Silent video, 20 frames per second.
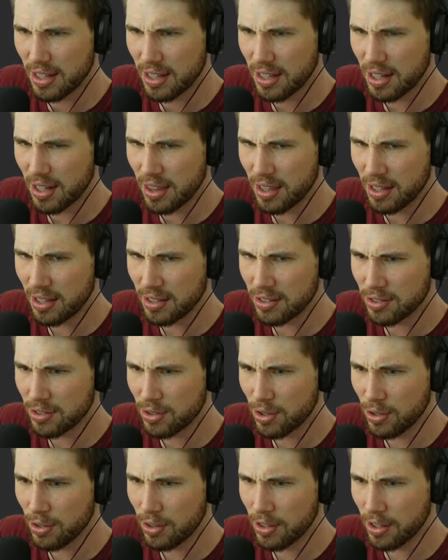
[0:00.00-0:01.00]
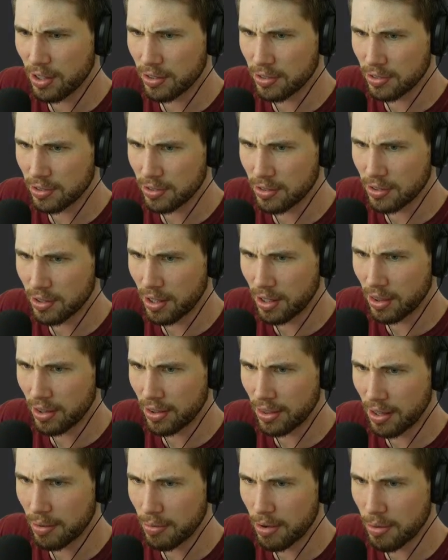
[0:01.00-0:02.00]
I think it's 2,000. I think
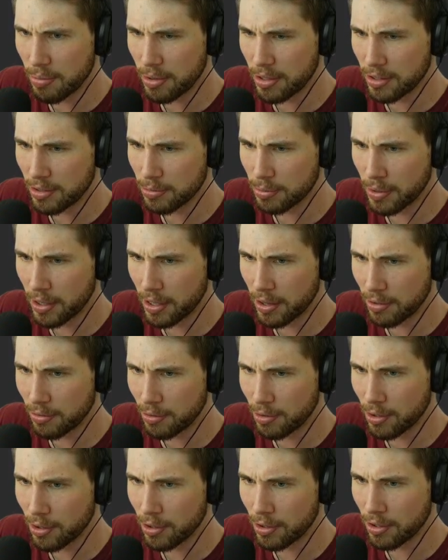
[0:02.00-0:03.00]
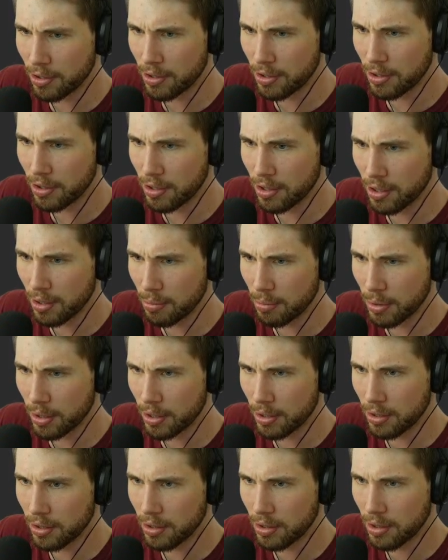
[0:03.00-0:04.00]
that might be displaying the wrong number
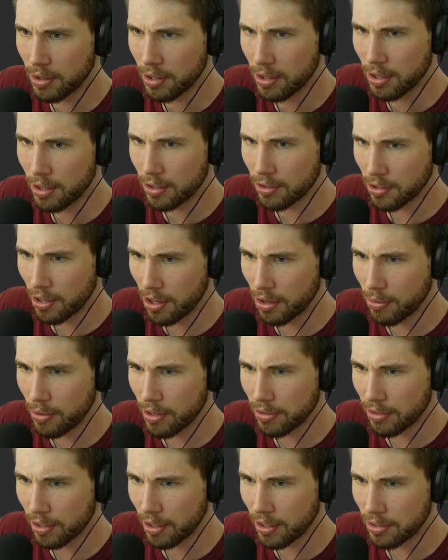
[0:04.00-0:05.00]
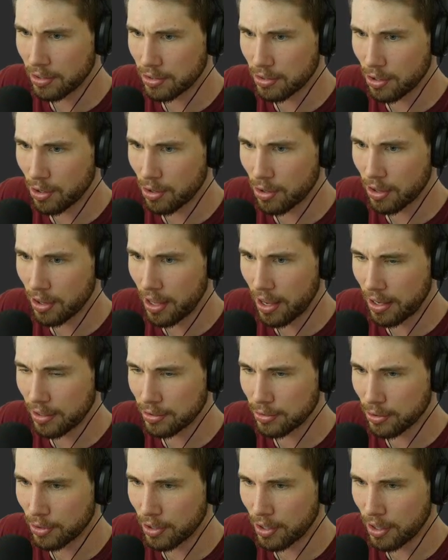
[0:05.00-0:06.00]
because otherwise I can just go to the
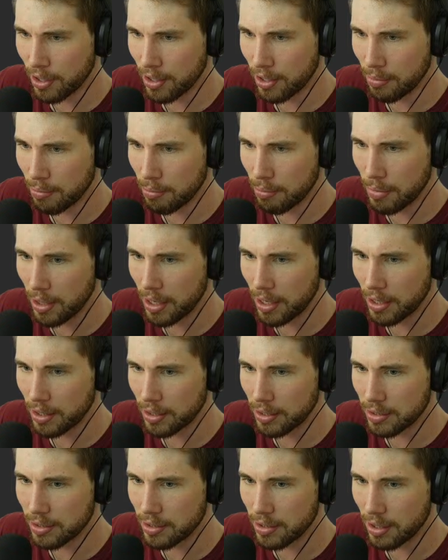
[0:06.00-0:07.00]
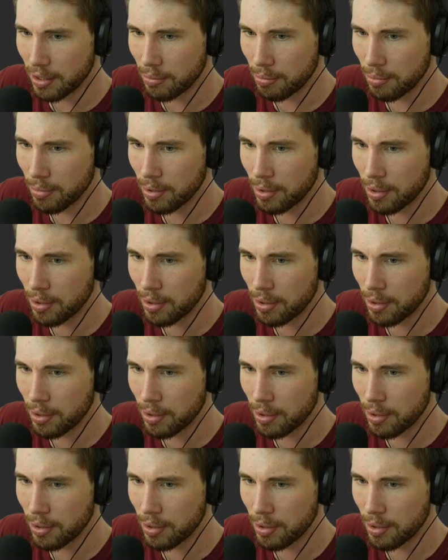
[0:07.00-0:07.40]
asteroid and then immediately dip.